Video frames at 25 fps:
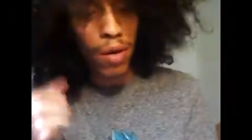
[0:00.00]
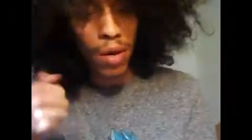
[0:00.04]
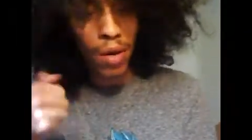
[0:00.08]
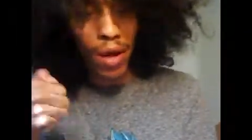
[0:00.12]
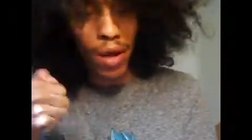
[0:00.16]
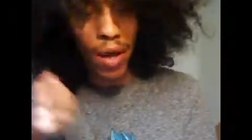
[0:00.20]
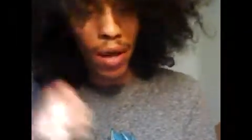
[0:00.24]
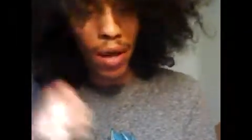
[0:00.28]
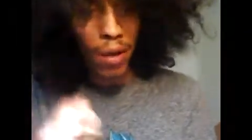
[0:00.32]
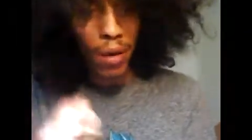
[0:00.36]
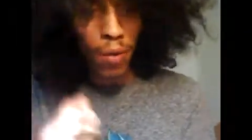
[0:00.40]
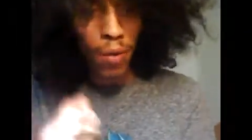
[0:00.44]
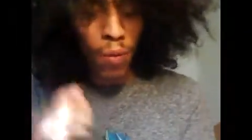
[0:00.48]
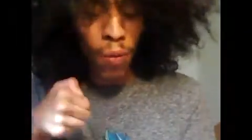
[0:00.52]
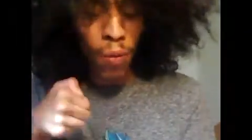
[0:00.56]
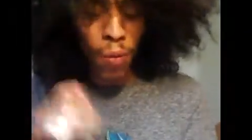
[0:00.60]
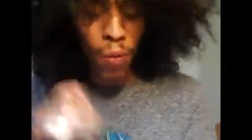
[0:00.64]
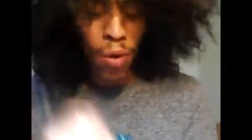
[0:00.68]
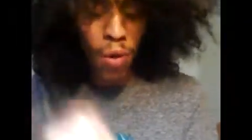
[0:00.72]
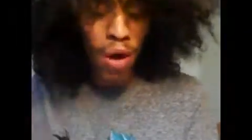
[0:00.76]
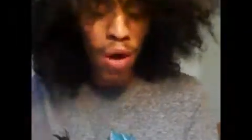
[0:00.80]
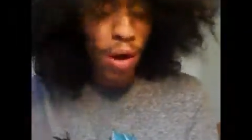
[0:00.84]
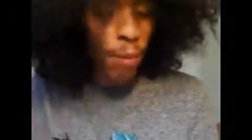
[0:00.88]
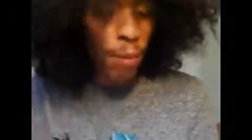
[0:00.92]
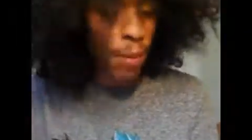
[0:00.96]

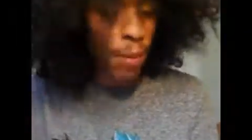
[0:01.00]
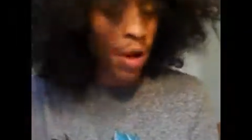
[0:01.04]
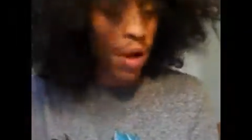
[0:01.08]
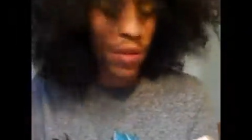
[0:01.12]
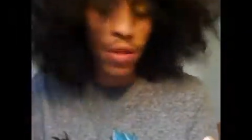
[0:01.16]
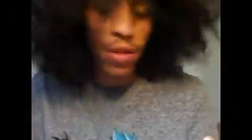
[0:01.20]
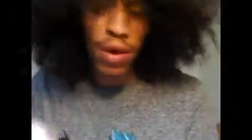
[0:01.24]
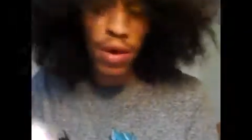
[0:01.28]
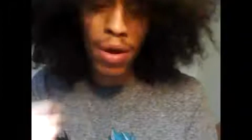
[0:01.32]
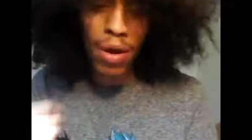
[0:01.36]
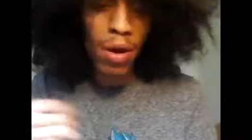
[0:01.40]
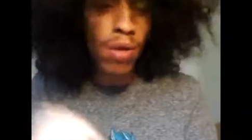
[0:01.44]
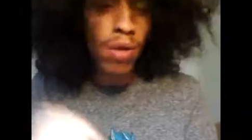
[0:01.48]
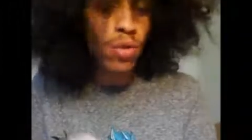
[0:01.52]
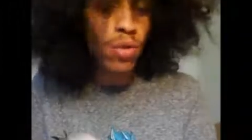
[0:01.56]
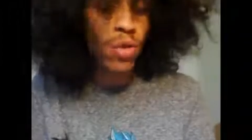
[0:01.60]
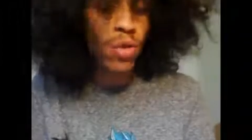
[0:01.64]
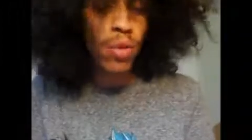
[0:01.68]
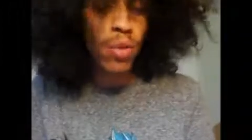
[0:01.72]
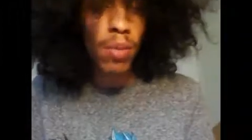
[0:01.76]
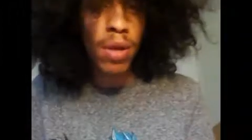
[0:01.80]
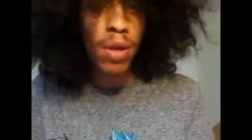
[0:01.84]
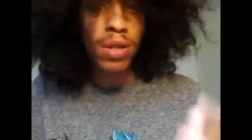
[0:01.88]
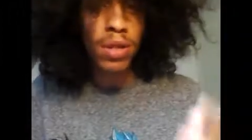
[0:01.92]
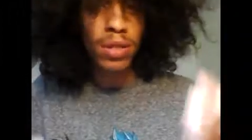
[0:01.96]
a month ago,
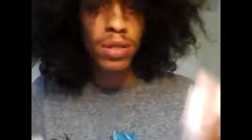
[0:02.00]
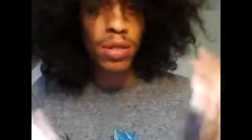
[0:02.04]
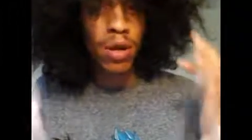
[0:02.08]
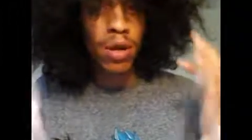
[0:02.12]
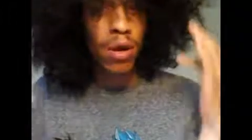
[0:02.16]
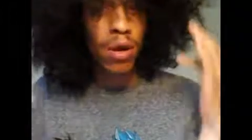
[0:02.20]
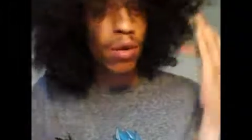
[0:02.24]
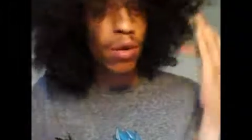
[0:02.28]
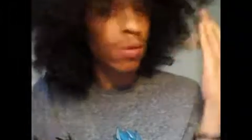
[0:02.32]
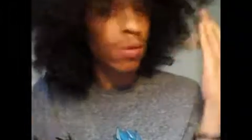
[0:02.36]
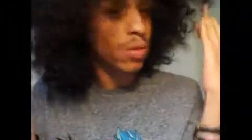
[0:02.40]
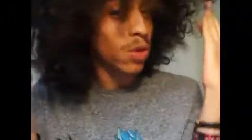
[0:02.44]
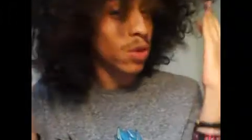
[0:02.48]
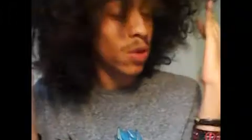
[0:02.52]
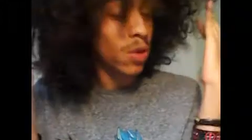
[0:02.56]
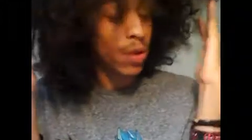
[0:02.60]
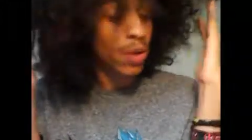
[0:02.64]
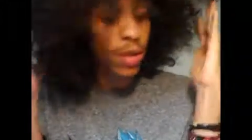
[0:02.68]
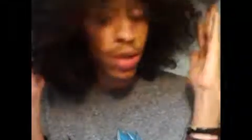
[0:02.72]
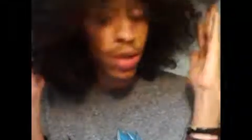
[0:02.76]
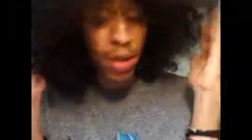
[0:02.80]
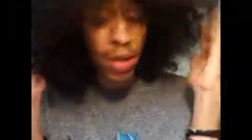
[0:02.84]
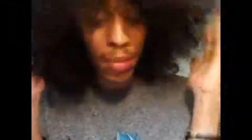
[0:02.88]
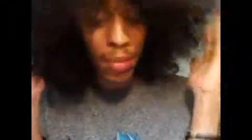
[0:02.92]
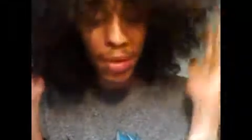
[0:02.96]
2 months ago. So
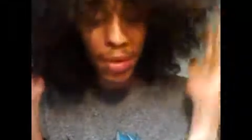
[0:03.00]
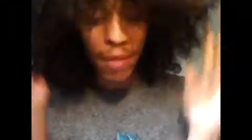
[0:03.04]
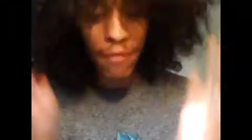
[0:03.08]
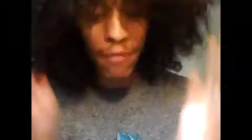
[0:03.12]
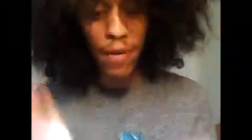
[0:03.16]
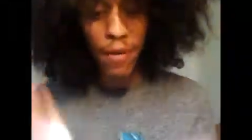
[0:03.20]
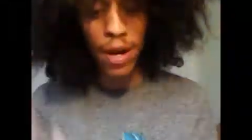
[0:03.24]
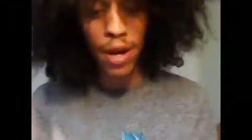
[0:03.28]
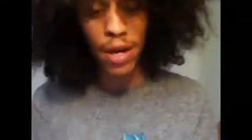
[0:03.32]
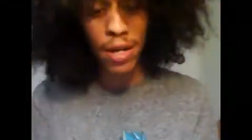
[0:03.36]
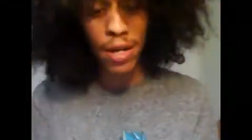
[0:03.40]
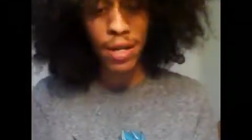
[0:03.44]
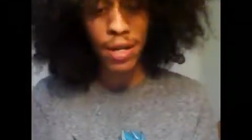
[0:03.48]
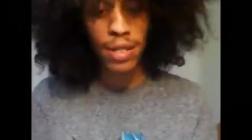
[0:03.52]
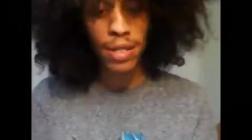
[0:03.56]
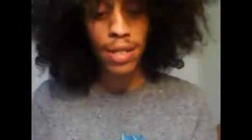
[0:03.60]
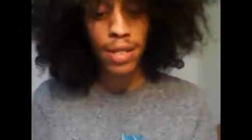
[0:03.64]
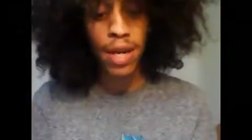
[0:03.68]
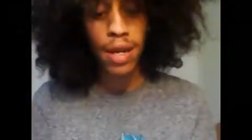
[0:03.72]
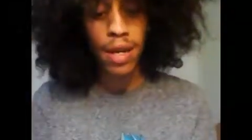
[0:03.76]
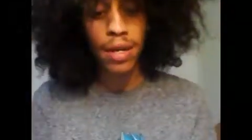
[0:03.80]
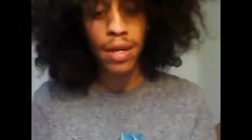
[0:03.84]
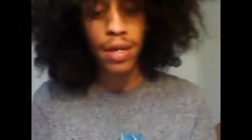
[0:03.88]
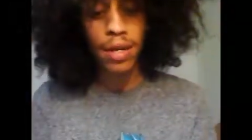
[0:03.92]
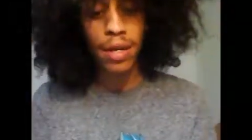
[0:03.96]
it's gonna be fucking
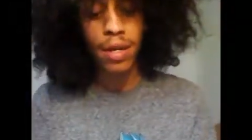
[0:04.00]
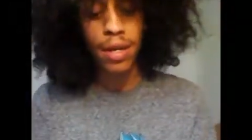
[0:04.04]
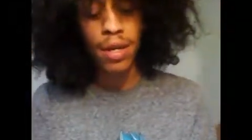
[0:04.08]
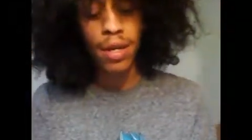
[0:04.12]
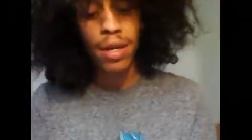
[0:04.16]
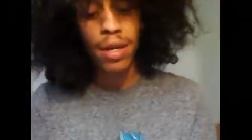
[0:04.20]
exciting.